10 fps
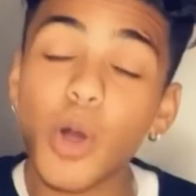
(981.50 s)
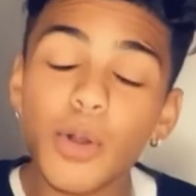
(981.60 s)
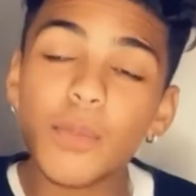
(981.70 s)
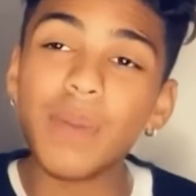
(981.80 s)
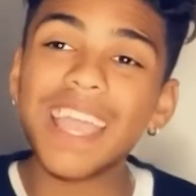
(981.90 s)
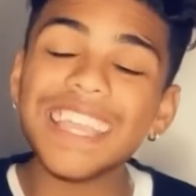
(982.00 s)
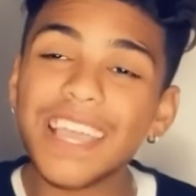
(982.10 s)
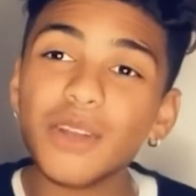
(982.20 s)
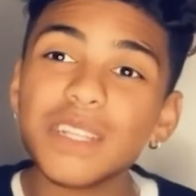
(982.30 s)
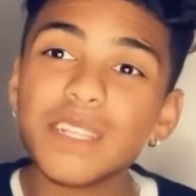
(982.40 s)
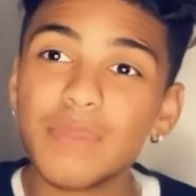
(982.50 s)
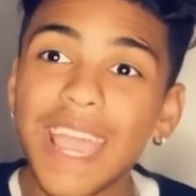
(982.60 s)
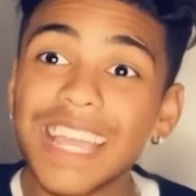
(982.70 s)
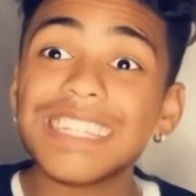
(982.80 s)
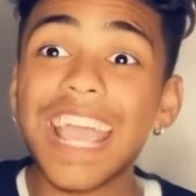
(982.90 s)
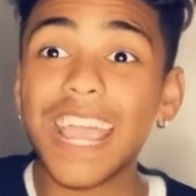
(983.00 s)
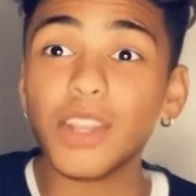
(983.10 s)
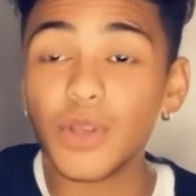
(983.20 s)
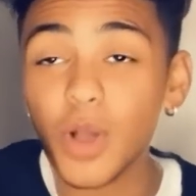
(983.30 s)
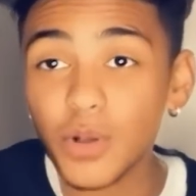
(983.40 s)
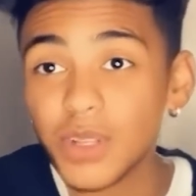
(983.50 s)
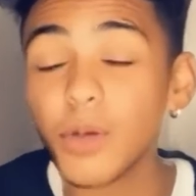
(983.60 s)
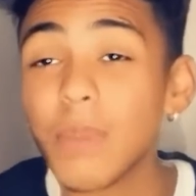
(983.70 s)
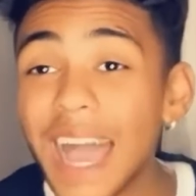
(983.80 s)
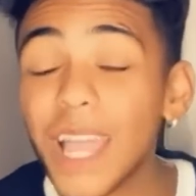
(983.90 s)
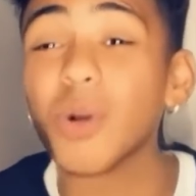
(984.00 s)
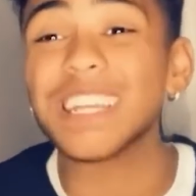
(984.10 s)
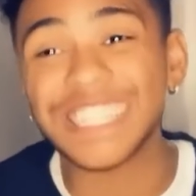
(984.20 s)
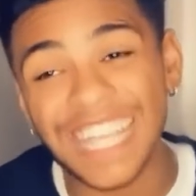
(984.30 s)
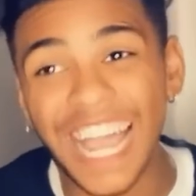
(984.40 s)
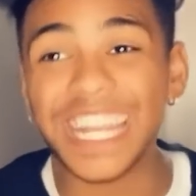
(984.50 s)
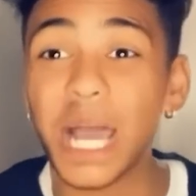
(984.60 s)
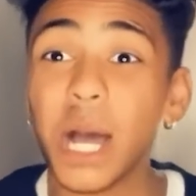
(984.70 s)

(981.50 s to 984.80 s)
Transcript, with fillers: go to Bang Energy's page and you go to their bio and sign